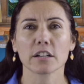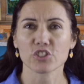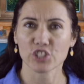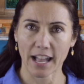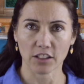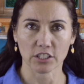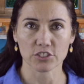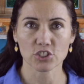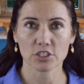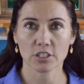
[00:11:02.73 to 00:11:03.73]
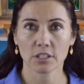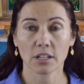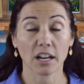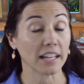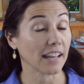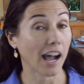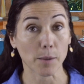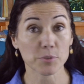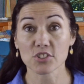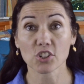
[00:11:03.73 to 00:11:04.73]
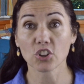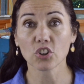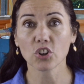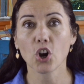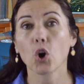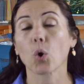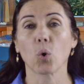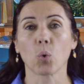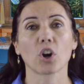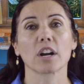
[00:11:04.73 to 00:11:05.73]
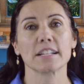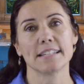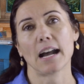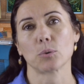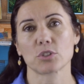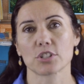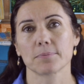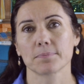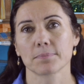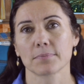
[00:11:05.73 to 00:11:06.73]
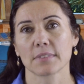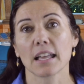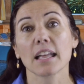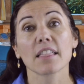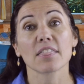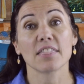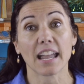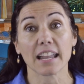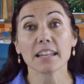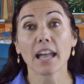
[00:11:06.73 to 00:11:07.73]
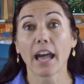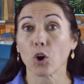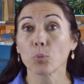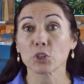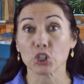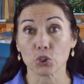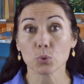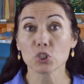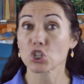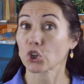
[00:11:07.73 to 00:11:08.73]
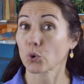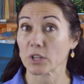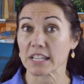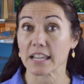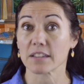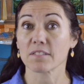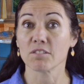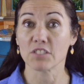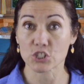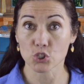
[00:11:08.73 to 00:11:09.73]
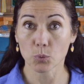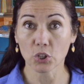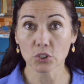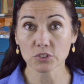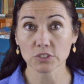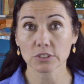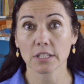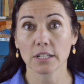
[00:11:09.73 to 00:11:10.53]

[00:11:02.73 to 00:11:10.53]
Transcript: a challenge, an obstacle, or a doubt. They help you to create visuals